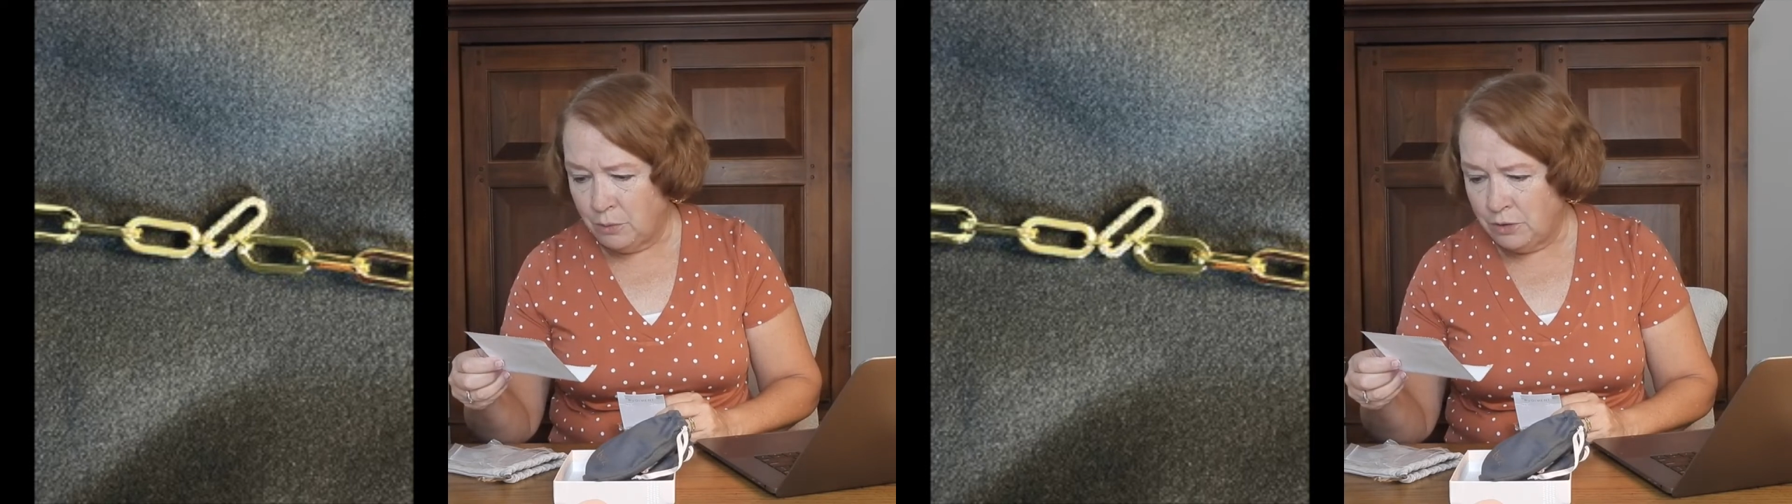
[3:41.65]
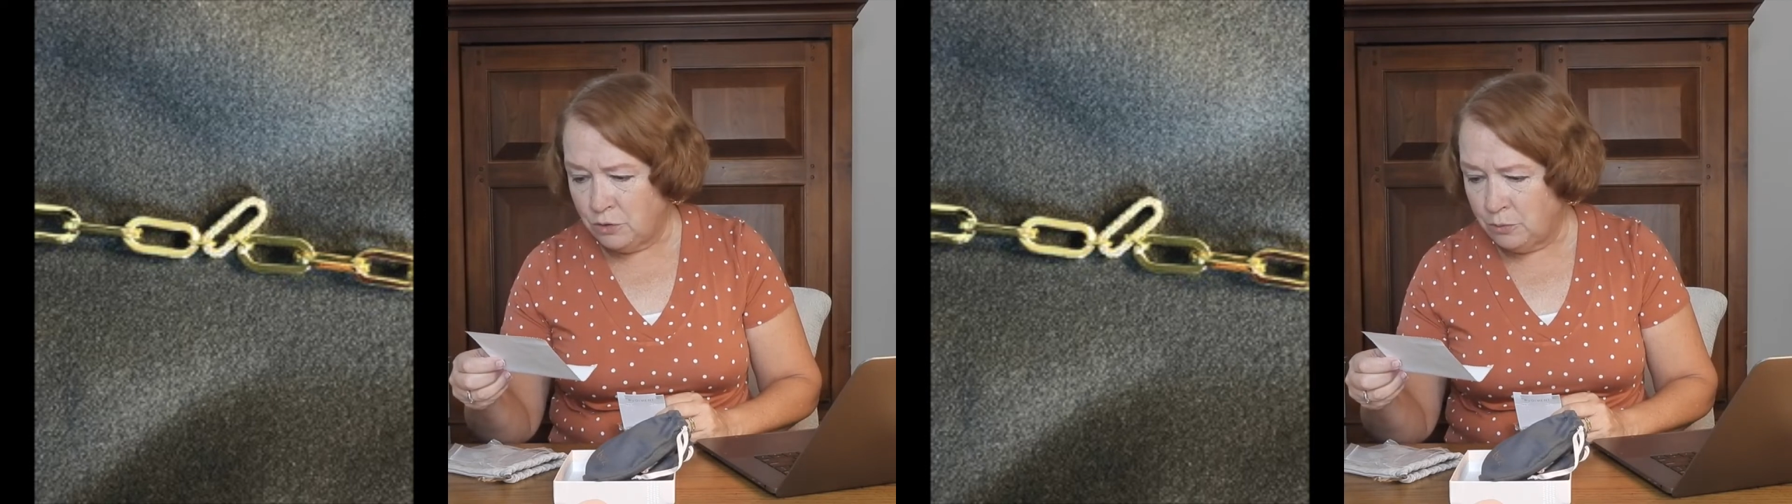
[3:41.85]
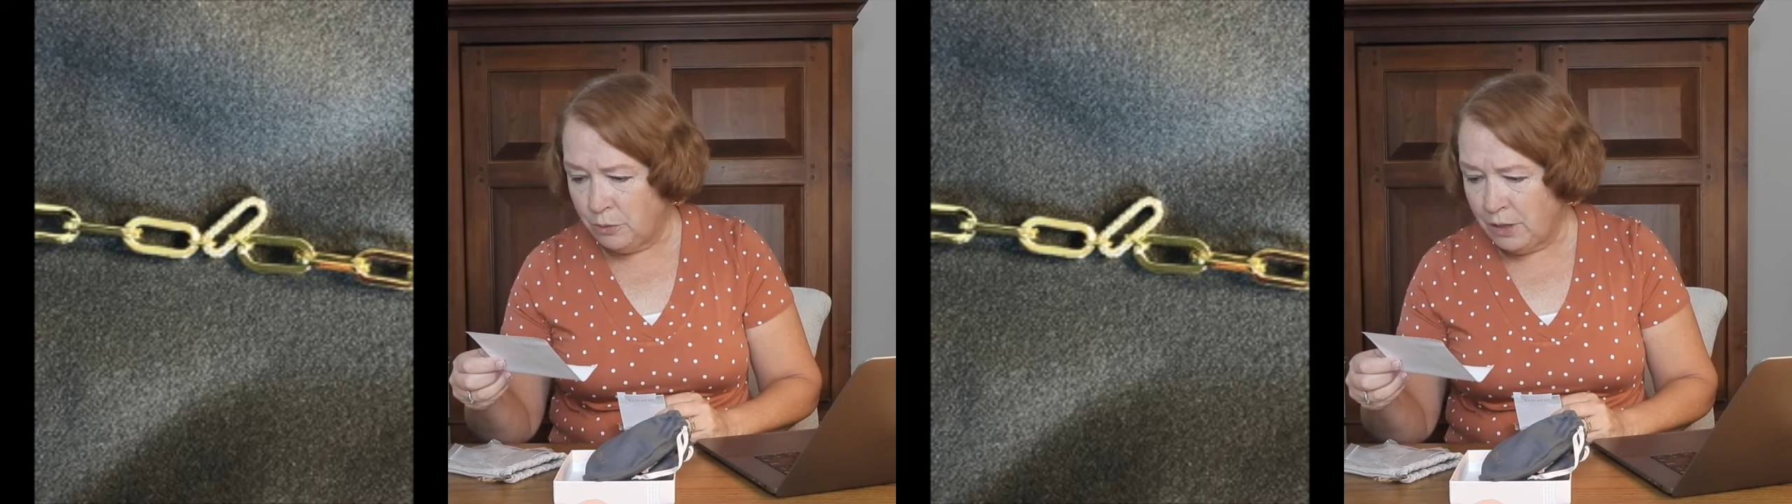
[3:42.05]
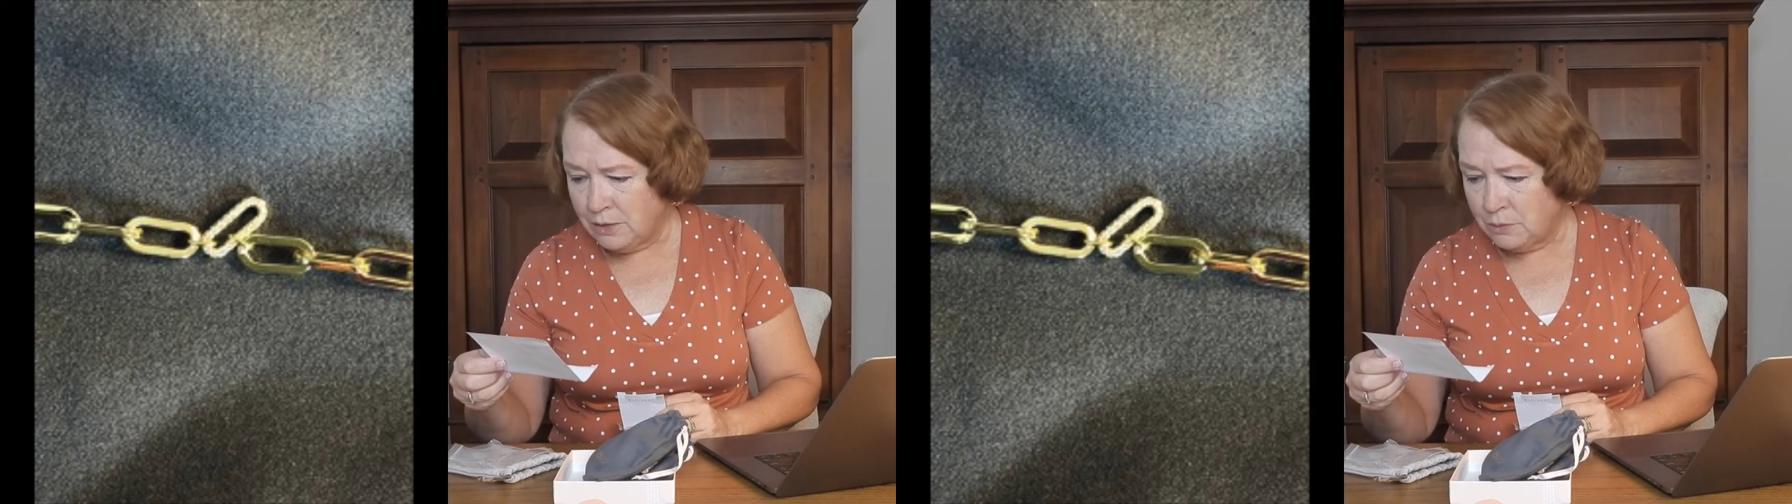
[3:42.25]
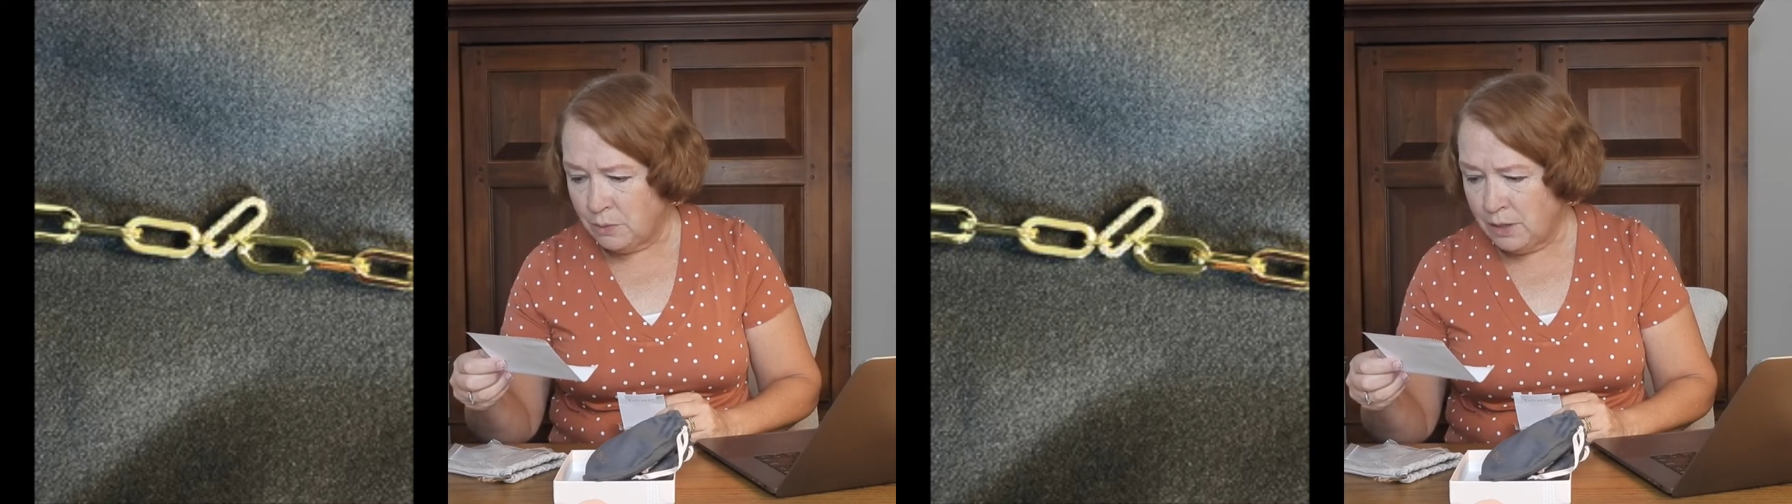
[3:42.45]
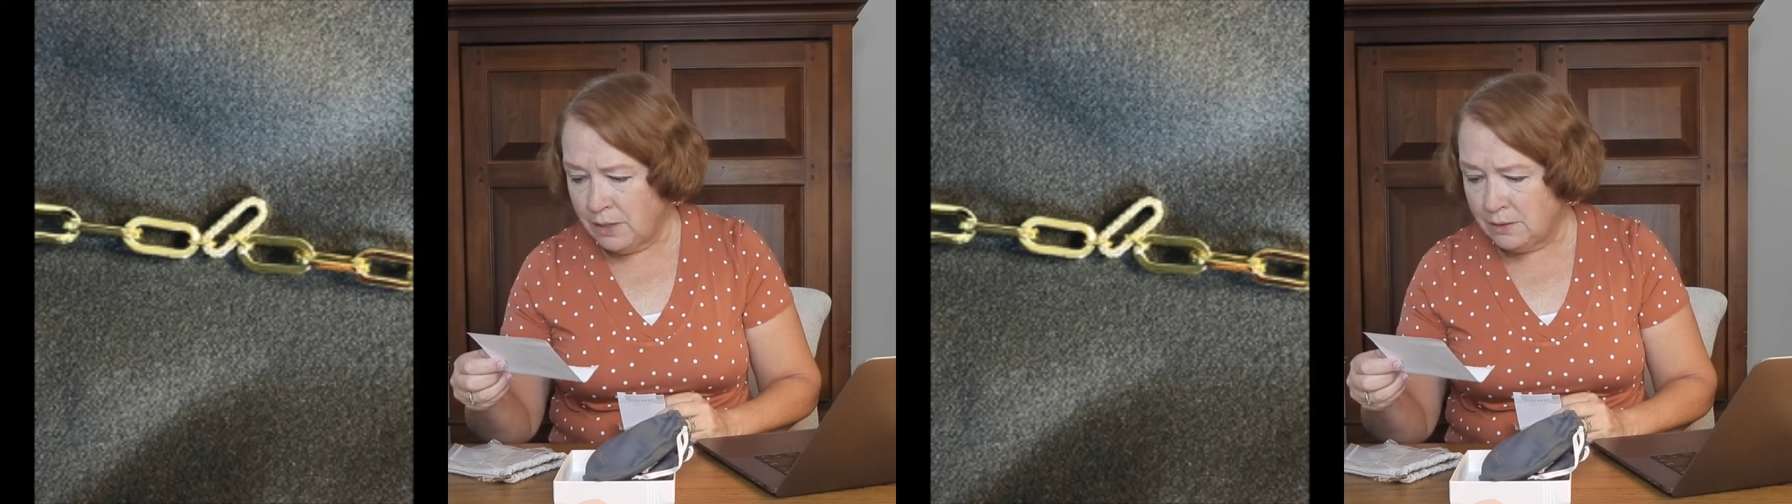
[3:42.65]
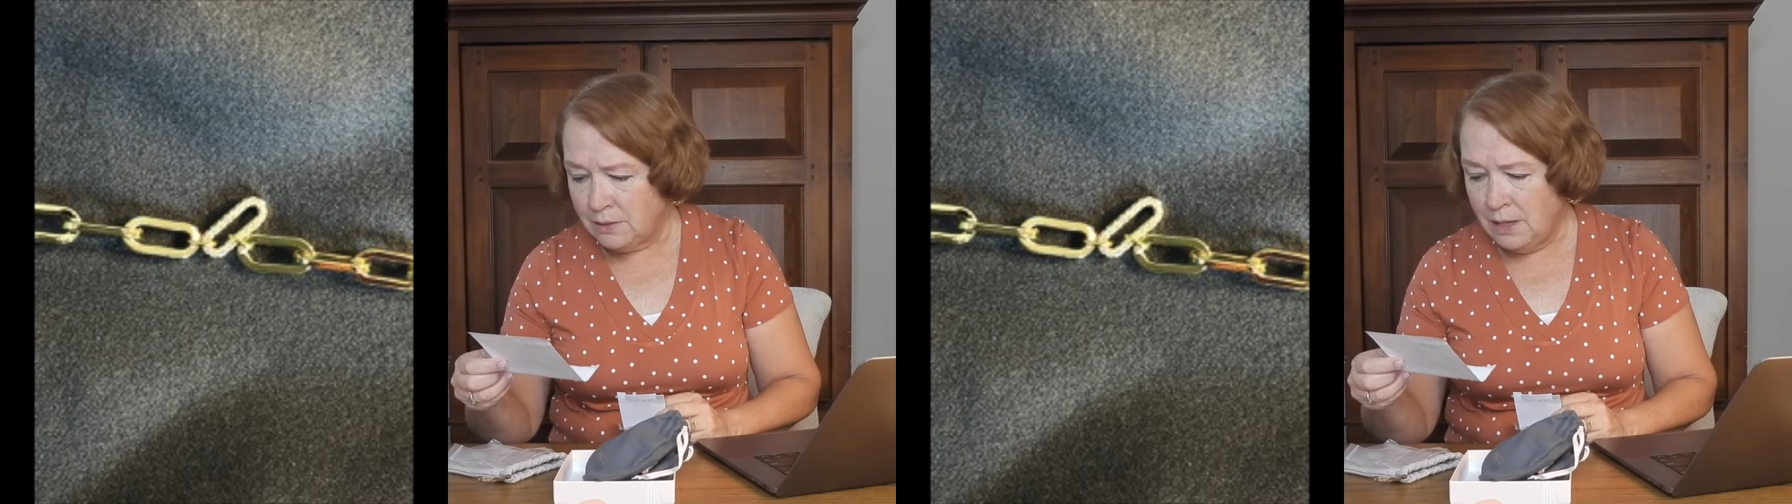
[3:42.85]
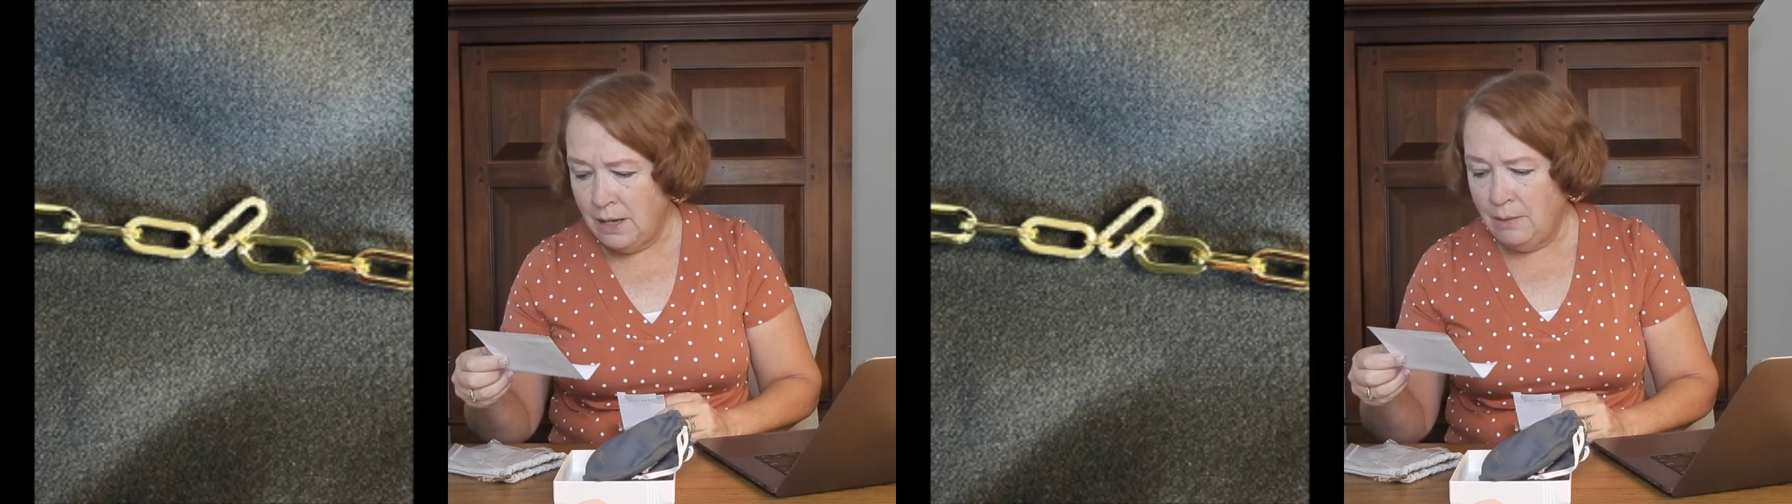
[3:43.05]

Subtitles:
original price was.